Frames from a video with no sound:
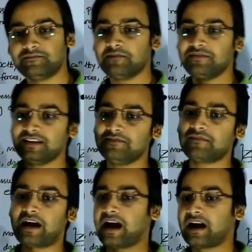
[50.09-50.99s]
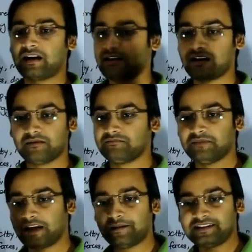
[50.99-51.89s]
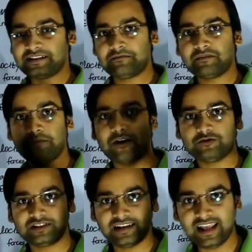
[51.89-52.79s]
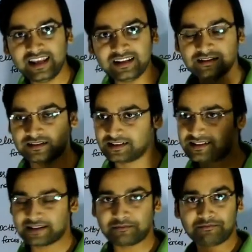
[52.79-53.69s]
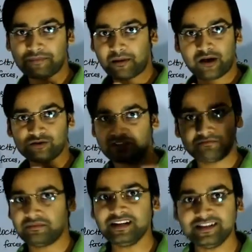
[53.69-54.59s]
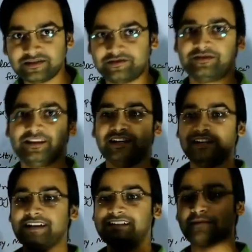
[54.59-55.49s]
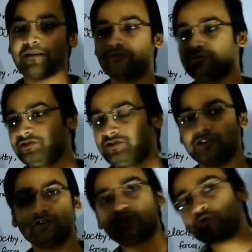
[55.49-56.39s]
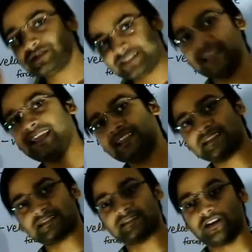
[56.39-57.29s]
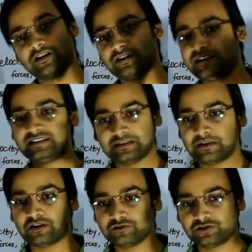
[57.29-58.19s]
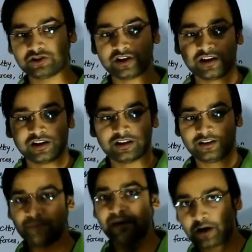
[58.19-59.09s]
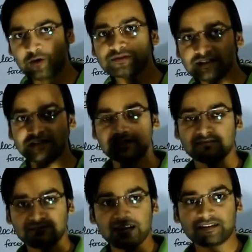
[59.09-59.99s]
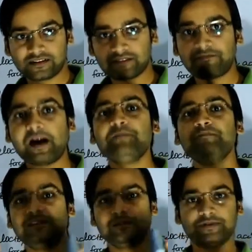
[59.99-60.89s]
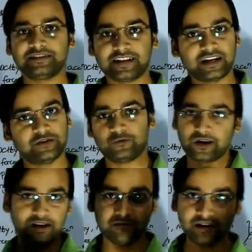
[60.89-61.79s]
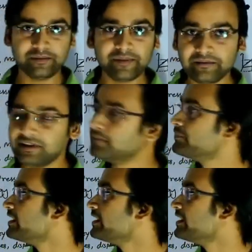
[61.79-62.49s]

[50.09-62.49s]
Maybe it's about a length. It's about a meter. It's about 2 seconds, or it's about your velocity, like 5 meter per second, whatever it may be.